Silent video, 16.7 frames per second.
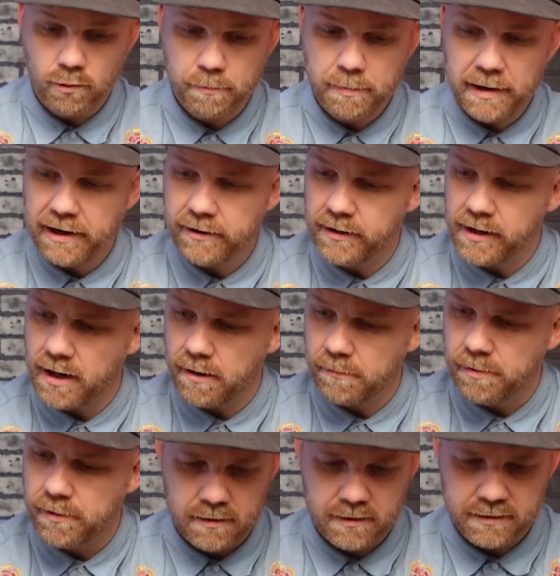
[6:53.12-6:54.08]
We're paired
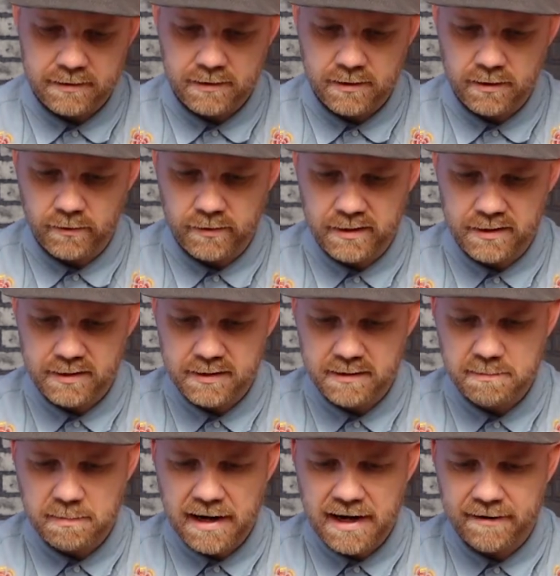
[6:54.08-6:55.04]
up. Let's go into
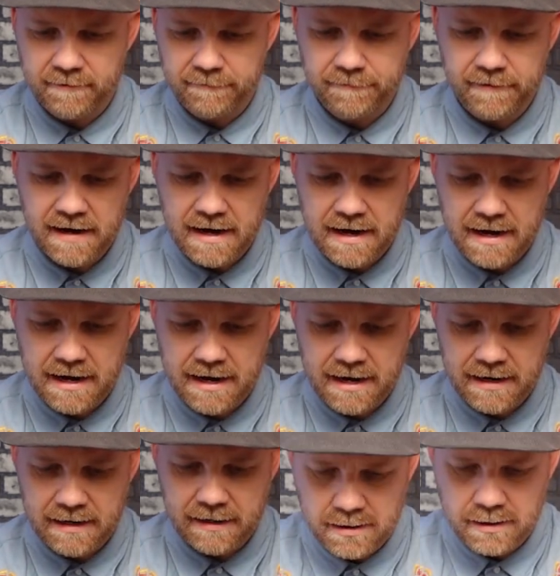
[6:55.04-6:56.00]

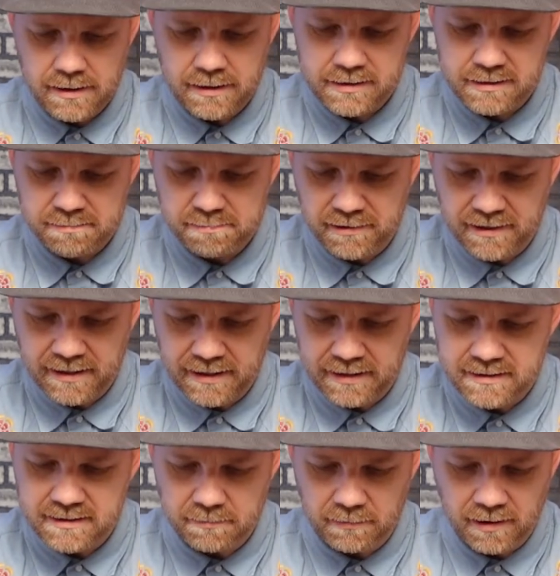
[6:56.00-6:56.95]
Spotify. Let's
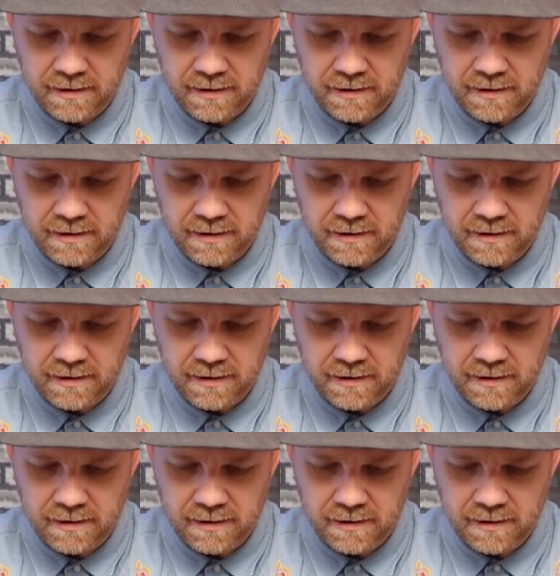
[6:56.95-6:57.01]
play some